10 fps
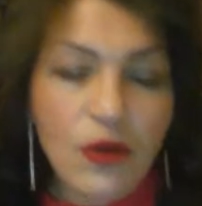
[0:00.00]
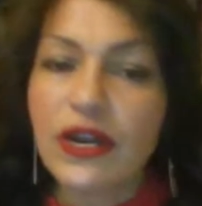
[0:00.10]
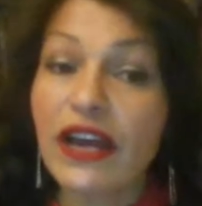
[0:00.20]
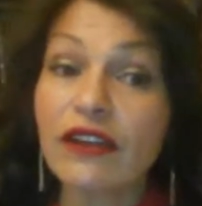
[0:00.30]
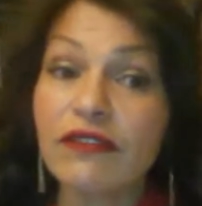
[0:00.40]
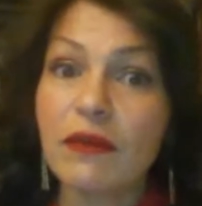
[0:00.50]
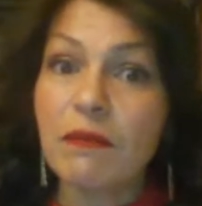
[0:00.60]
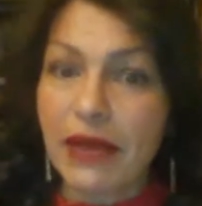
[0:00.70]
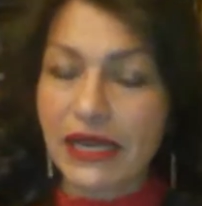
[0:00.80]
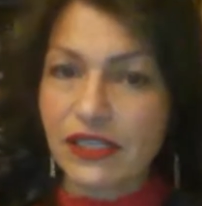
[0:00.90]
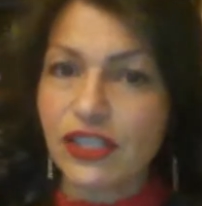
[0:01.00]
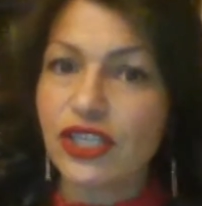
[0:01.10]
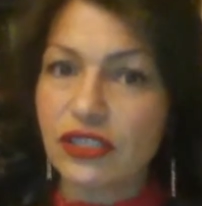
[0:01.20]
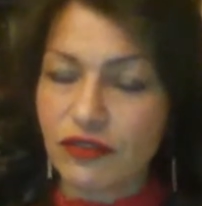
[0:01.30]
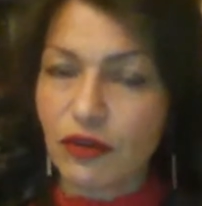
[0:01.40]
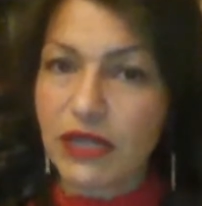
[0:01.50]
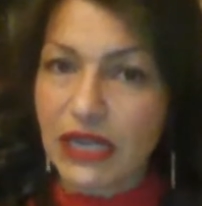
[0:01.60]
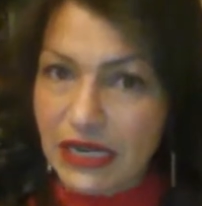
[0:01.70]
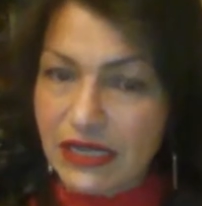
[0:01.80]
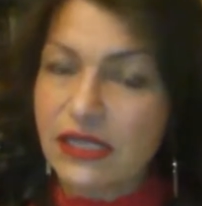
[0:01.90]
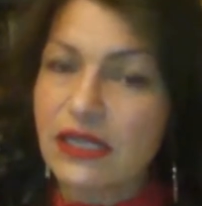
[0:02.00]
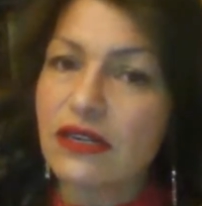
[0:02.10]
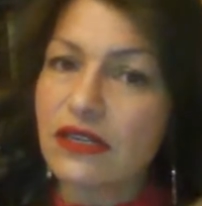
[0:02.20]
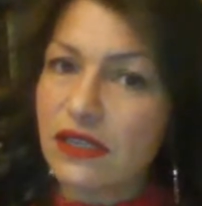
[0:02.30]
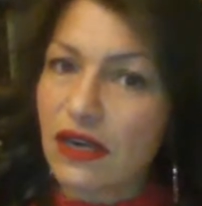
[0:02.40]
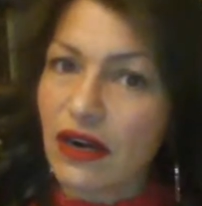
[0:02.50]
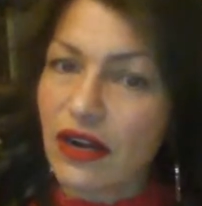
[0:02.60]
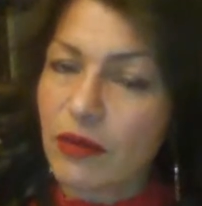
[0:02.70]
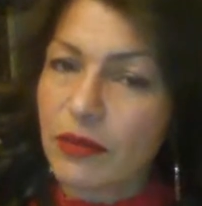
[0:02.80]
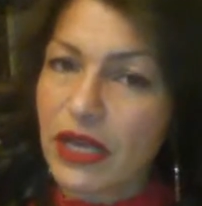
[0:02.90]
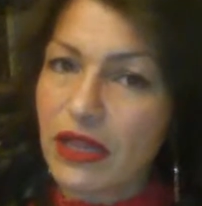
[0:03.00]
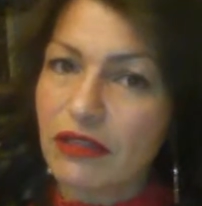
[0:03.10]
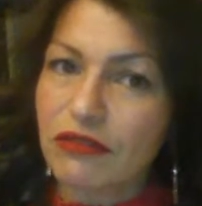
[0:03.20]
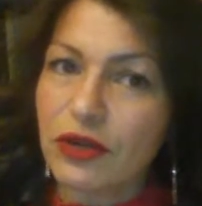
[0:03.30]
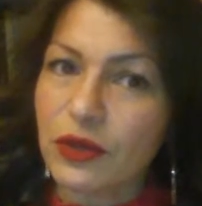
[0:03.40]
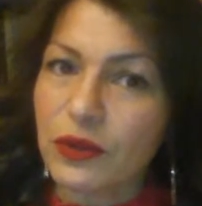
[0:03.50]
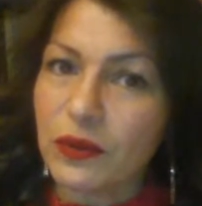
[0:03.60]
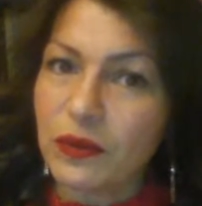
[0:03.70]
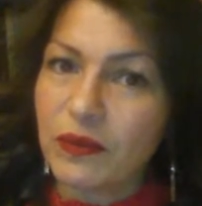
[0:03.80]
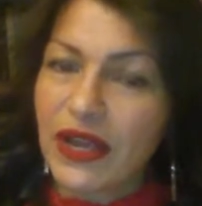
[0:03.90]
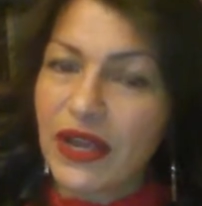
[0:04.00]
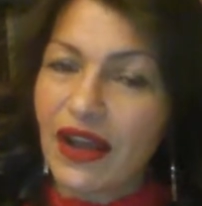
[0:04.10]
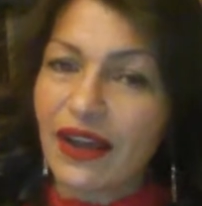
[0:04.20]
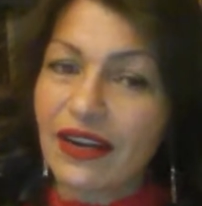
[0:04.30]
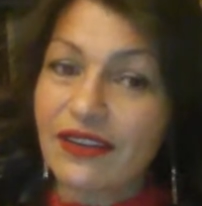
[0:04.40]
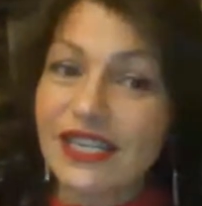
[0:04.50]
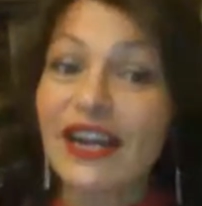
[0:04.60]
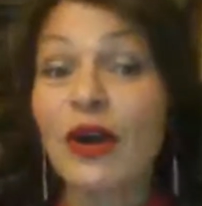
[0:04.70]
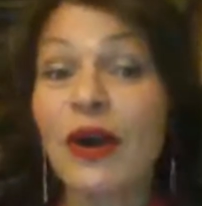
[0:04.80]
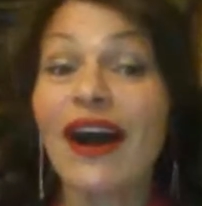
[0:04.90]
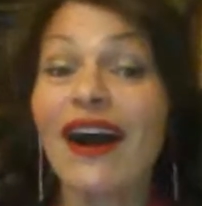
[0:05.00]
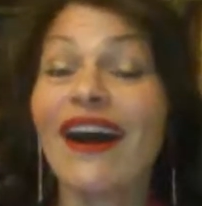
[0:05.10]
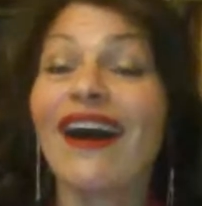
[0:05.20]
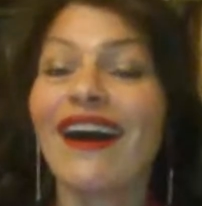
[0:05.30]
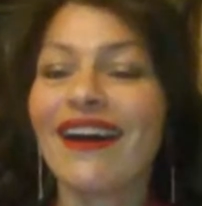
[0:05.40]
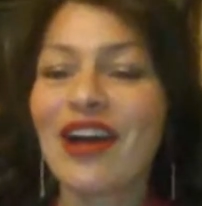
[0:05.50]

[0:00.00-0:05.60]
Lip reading: none of the messages from the listeners are coming through. And I was like, oh, ha, ha, ha,